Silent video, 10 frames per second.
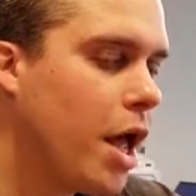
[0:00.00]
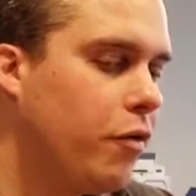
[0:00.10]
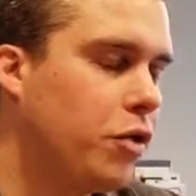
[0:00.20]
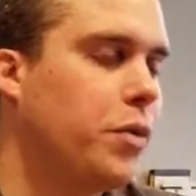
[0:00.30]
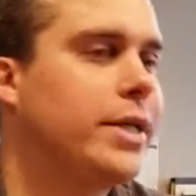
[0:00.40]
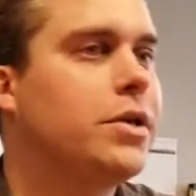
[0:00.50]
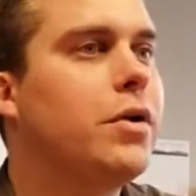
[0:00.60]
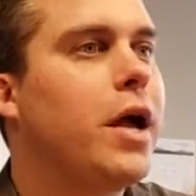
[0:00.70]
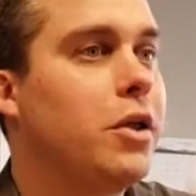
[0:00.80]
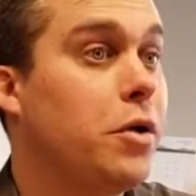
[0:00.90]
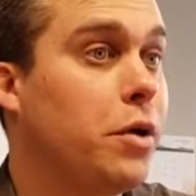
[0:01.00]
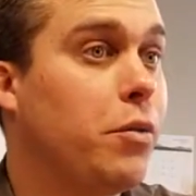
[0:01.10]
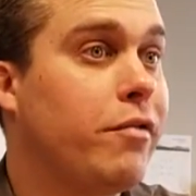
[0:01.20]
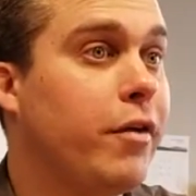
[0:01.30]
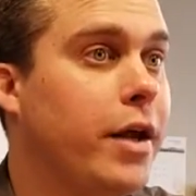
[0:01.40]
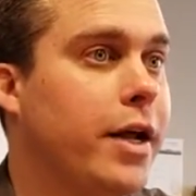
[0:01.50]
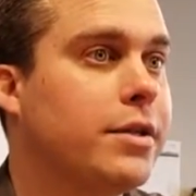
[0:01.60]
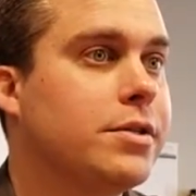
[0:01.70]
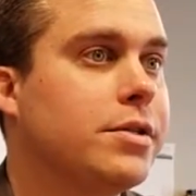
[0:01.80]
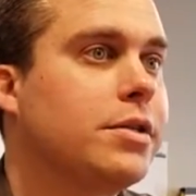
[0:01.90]
if the rates go down, you can
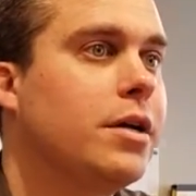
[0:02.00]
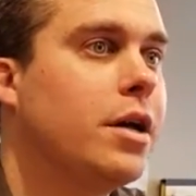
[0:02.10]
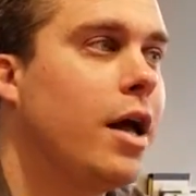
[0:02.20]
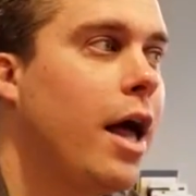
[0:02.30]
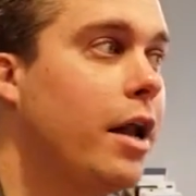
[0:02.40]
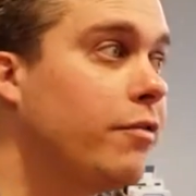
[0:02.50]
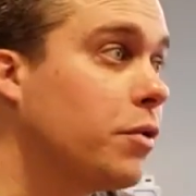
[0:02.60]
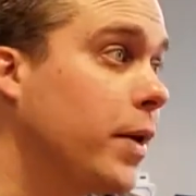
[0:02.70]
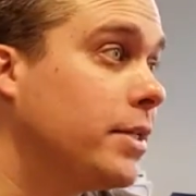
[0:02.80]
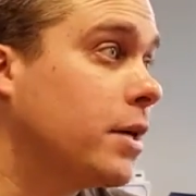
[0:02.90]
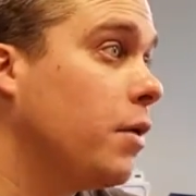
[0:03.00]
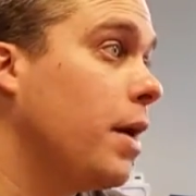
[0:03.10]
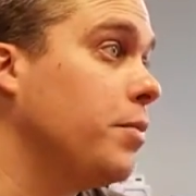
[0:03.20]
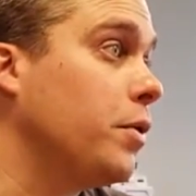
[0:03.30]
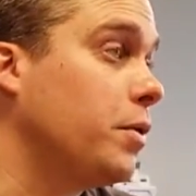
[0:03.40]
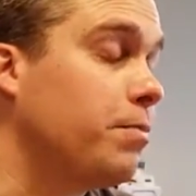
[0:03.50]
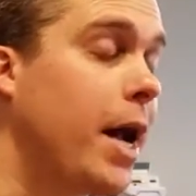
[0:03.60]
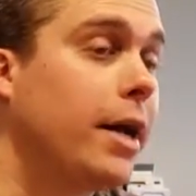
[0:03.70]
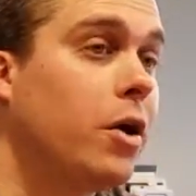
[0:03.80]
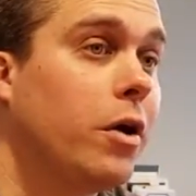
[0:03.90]
refinance. And if the rates go up, you can
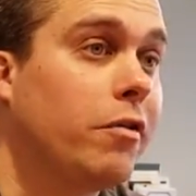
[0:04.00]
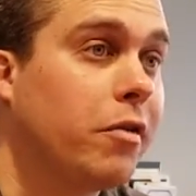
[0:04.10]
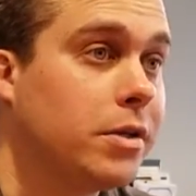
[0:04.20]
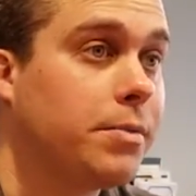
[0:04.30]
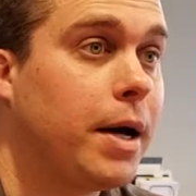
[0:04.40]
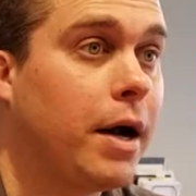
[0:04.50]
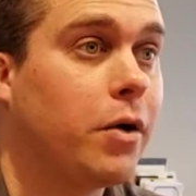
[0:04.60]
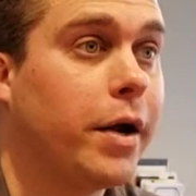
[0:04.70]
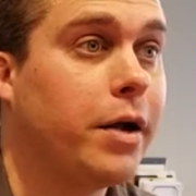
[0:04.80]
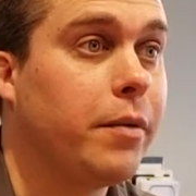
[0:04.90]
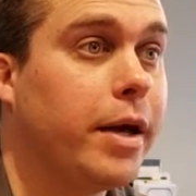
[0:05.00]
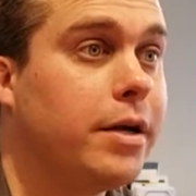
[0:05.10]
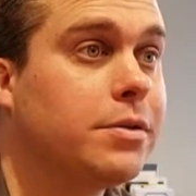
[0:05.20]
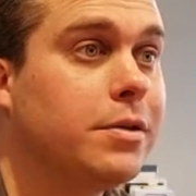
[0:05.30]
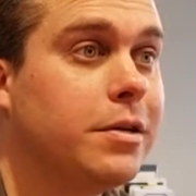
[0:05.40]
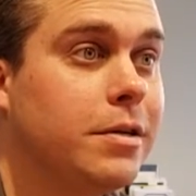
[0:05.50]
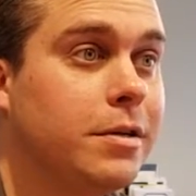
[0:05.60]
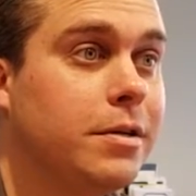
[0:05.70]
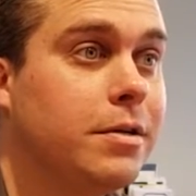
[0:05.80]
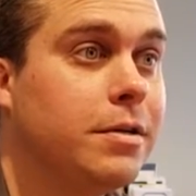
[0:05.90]
brag to all your friends about how great your rate is.
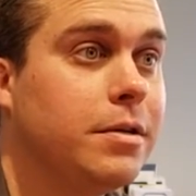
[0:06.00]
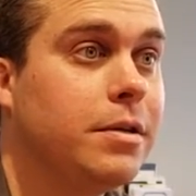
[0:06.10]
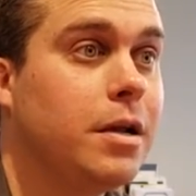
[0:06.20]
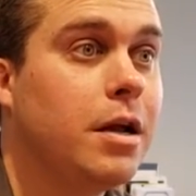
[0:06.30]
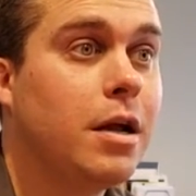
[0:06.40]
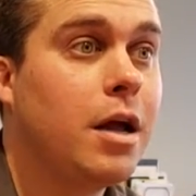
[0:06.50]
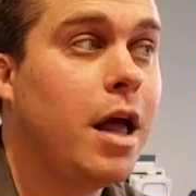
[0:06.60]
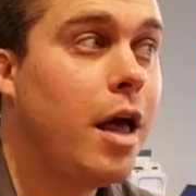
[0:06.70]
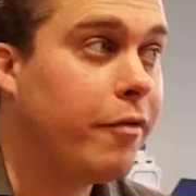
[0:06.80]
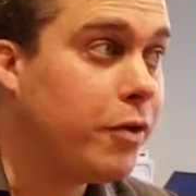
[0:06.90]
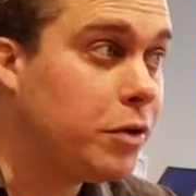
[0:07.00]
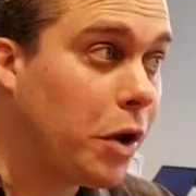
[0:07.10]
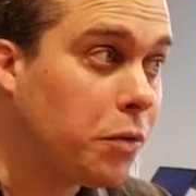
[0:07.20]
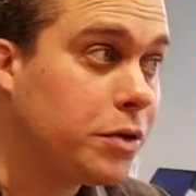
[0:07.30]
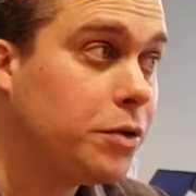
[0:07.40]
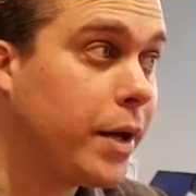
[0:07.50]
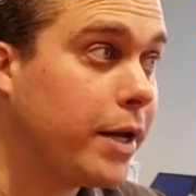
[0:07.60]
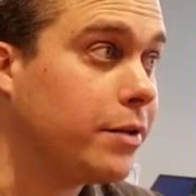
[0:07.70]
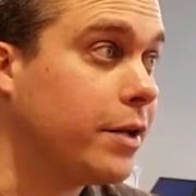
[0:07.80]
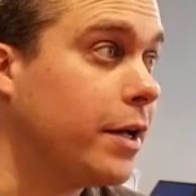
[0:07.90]
If you don't do
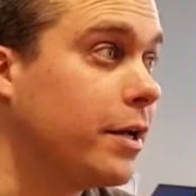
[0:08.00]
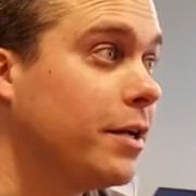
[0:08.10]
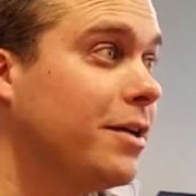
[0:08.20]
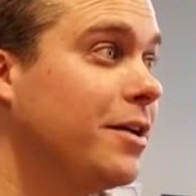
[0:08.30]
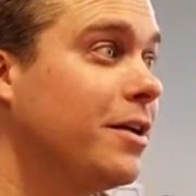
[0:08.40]
anything,